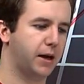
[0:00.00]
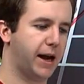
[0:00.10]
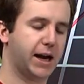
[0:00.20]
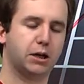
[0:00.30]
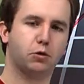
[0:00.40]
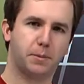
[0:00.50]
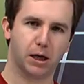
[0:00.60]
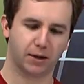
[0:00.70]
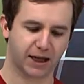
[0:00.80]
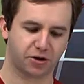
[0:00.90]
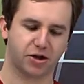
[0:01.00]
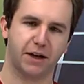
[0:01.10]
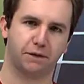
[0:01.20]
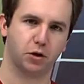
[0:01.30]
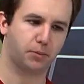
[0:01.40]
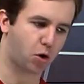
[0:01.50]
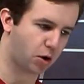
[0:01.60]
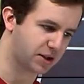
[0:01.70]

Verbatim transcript: Andy would be able to get set for the ball